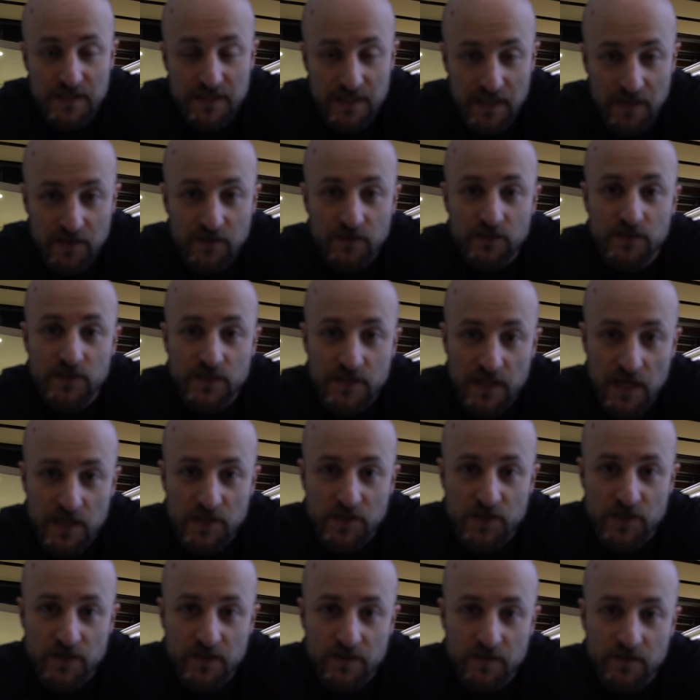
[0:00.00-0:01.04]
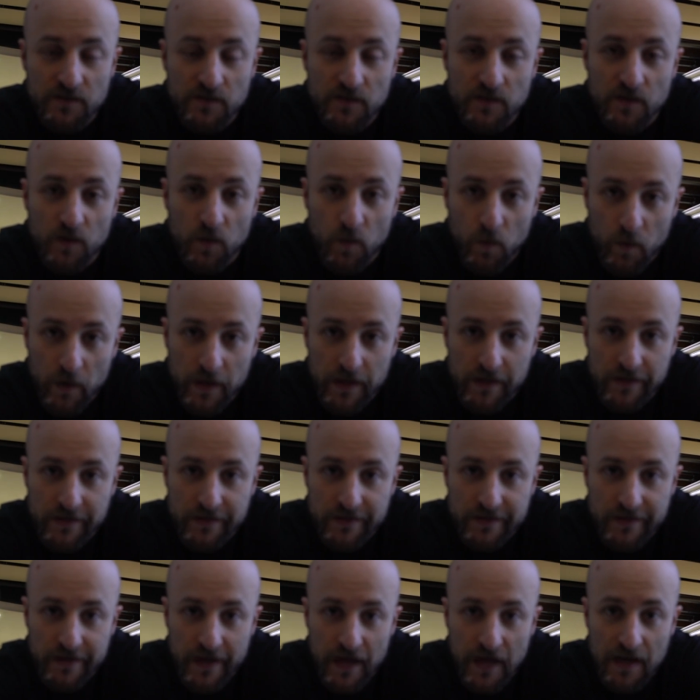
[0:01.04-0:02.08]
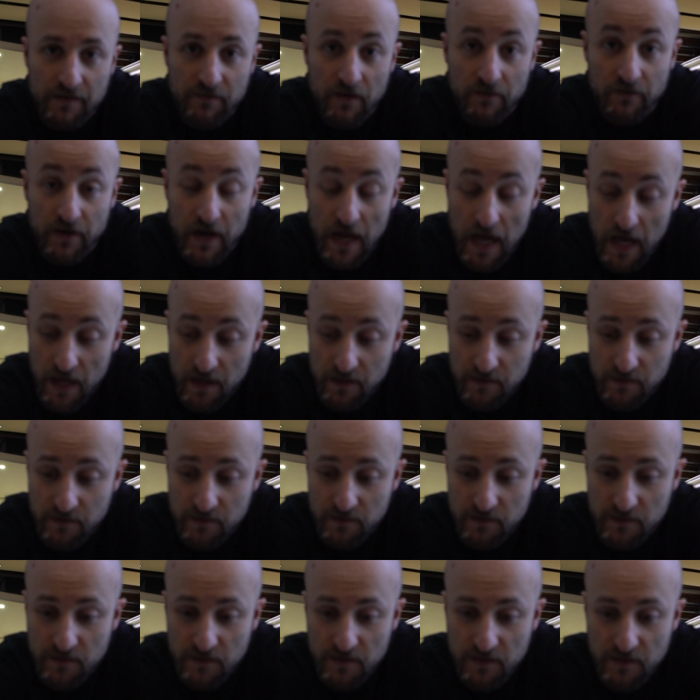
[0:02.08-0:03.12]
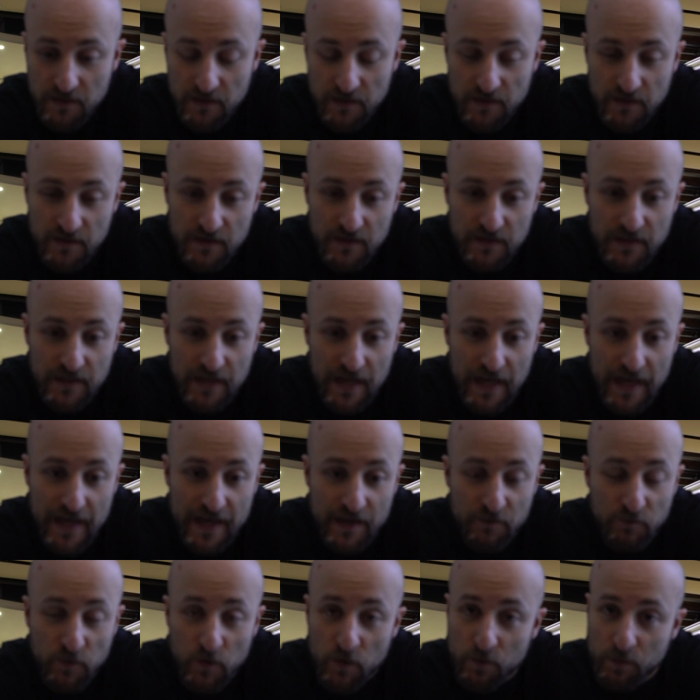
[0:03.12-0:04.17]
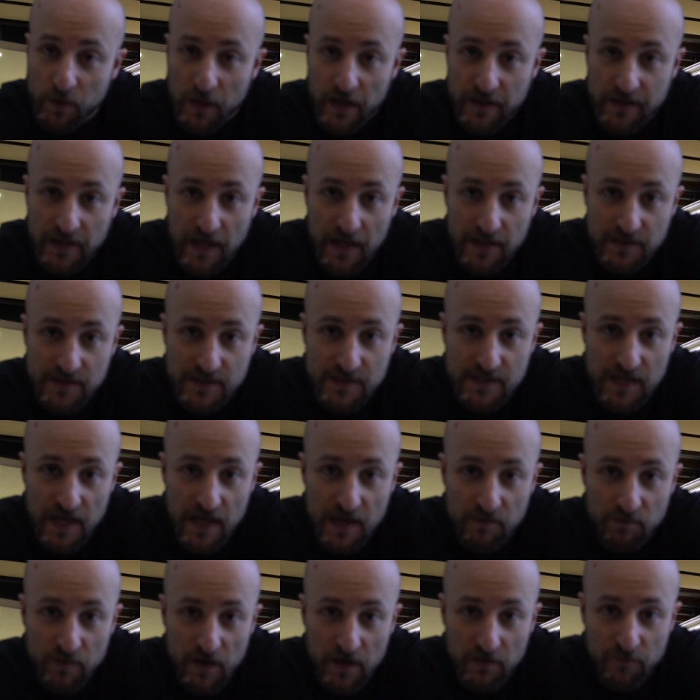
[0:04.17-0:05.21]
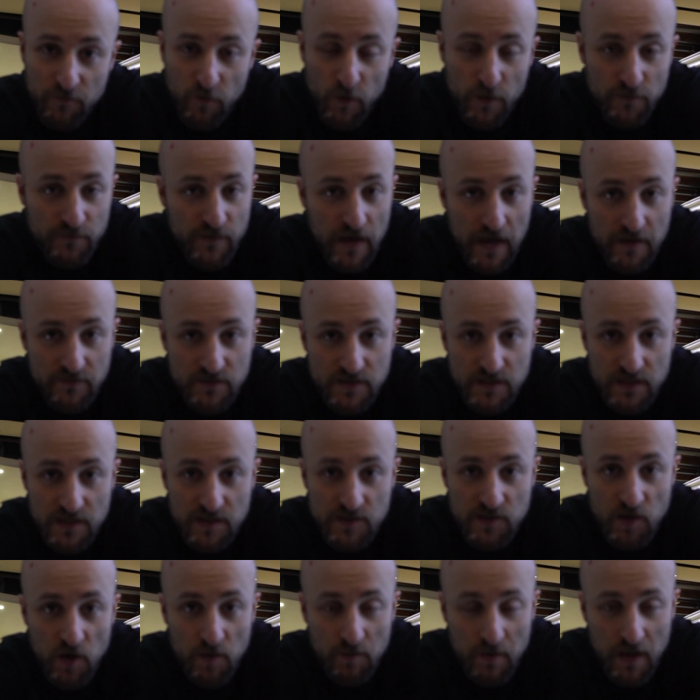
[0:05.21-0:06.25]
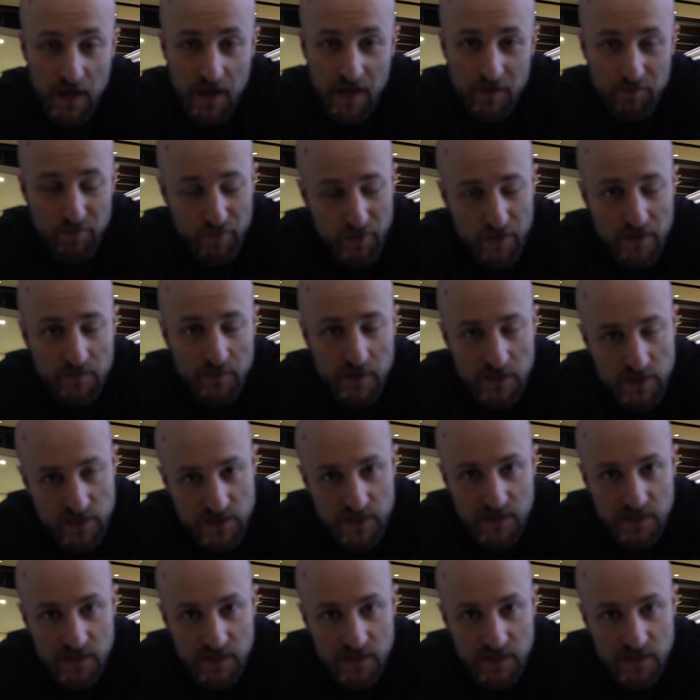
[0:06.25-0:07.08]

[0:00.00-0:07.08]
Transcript: single session win I've ever had. And we were playing that same 4-5-6 Omaha, pretty much